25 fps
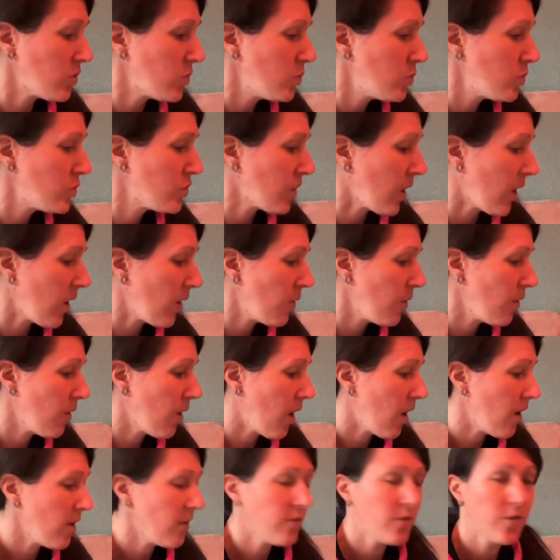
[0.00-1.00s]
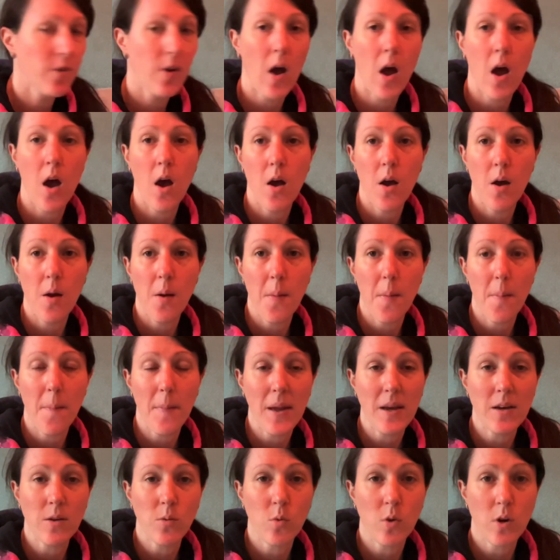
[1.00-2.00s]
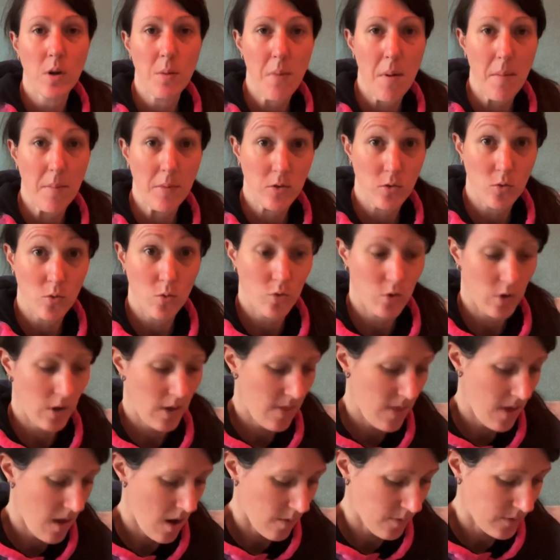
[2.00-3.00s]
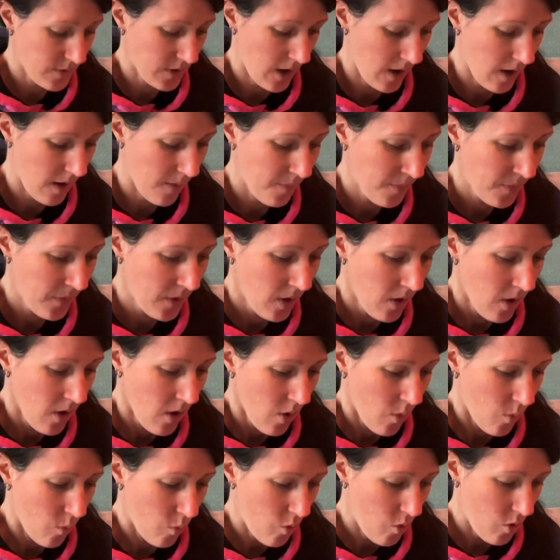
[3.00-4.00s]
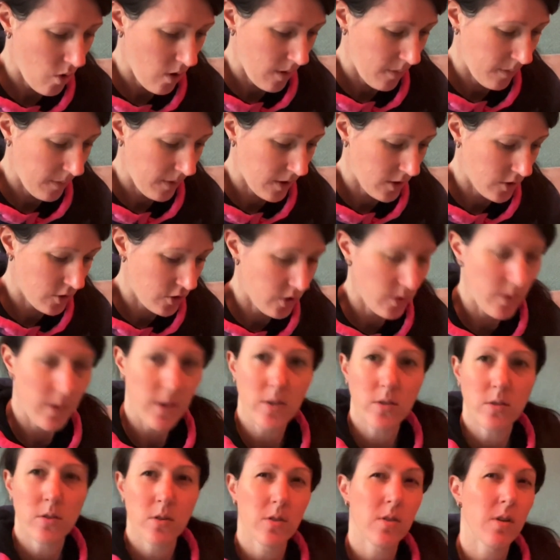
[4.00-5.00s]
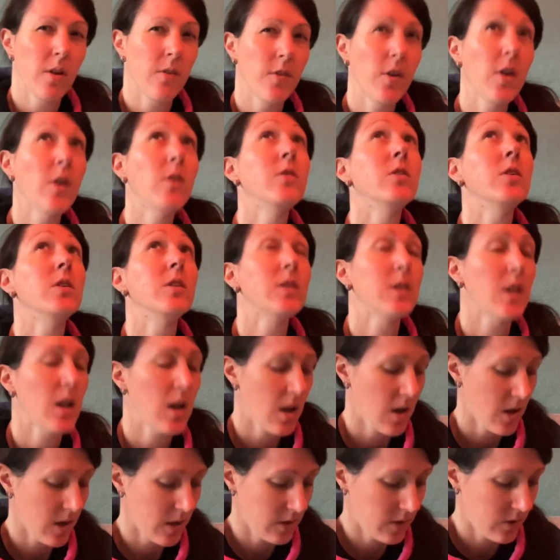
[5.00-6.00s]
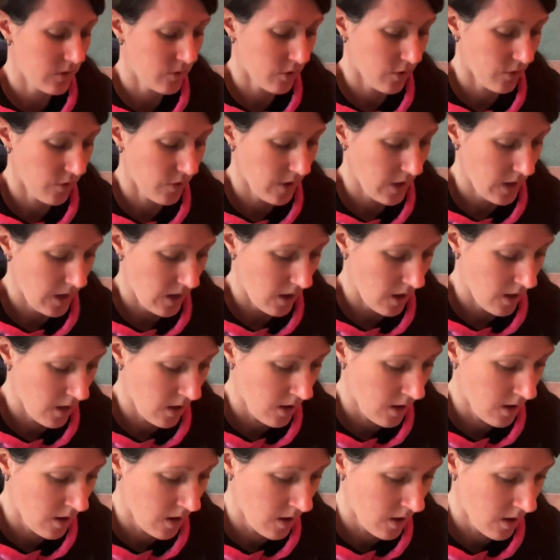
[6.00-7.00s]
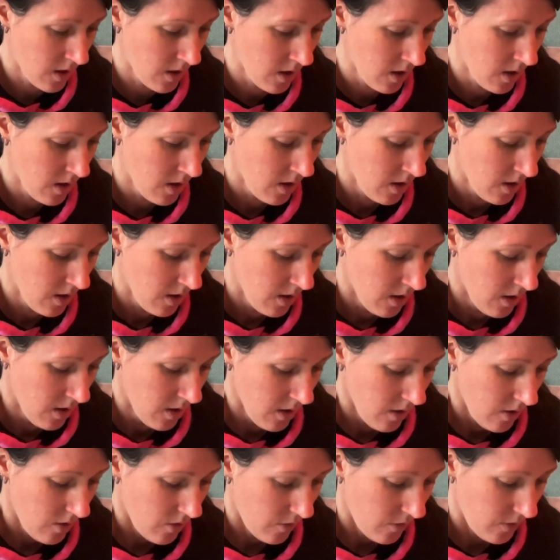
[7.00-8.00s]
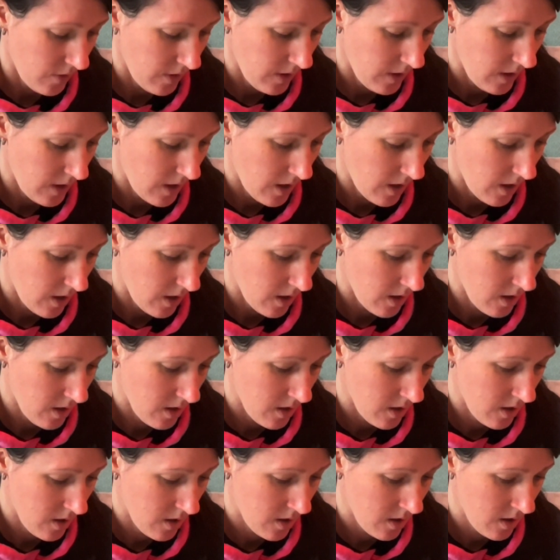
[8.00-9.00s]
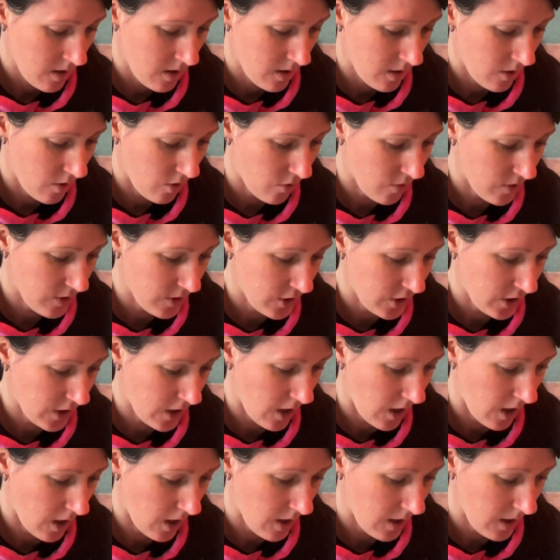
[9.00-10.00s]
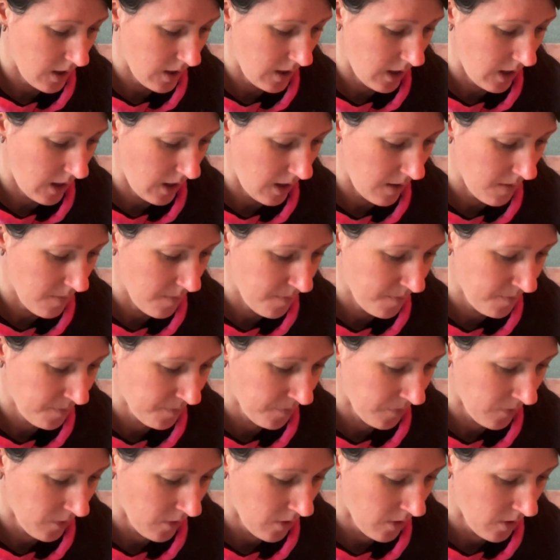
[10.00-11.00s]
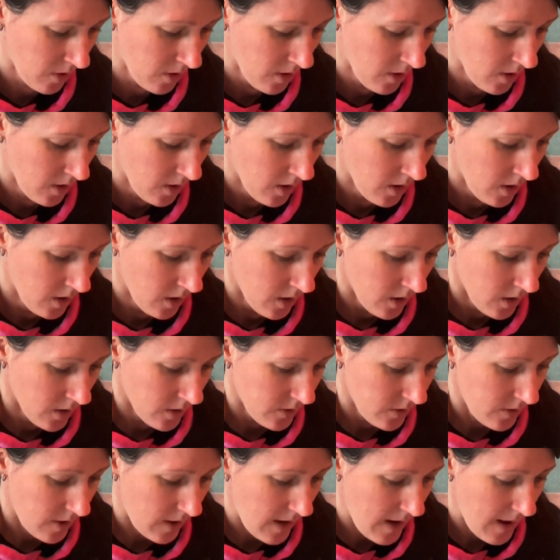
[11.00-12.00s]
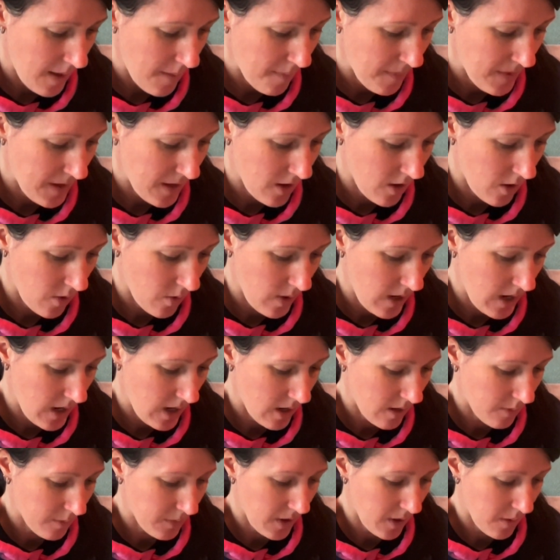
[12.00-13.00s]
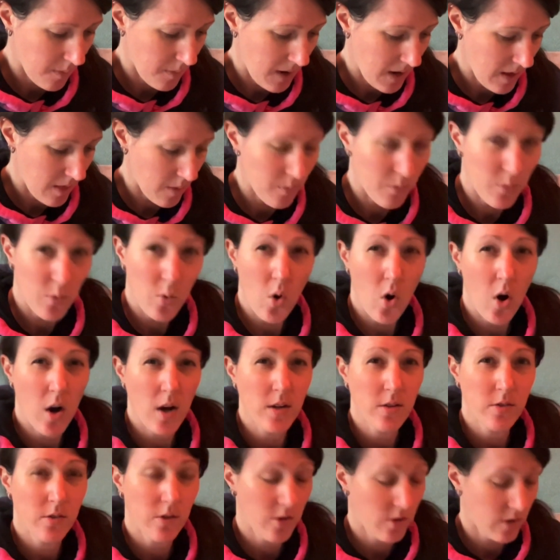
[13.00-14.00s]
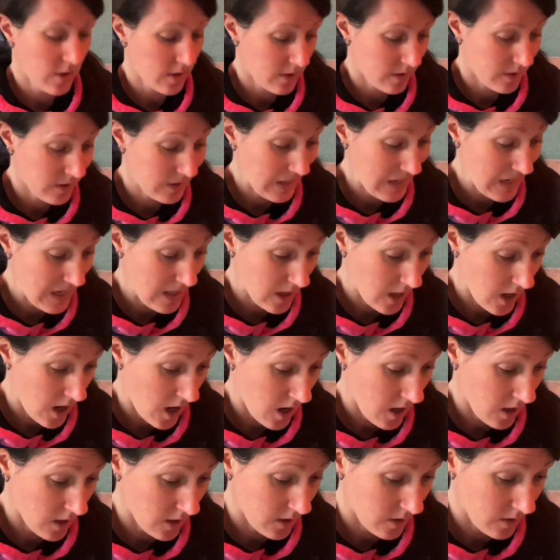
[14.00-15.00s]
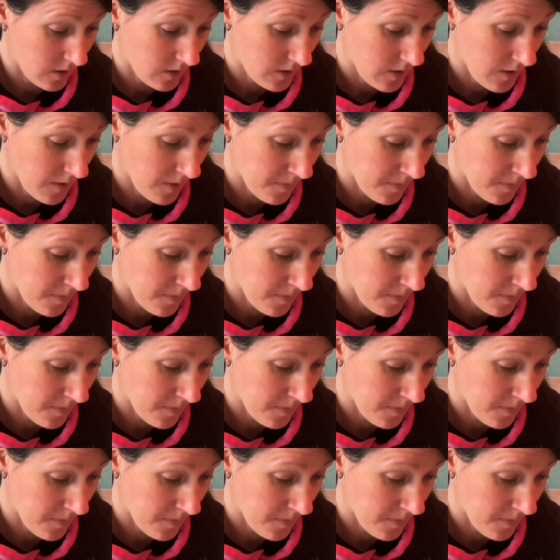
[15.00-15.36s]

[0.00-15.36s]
also I've made a Woolly Mama's order in the update. And what I'm gonna do is, because I've noticed the lights are on the orangey colour in here. So let me go in, I'm gonna make them bright so you can see the colours.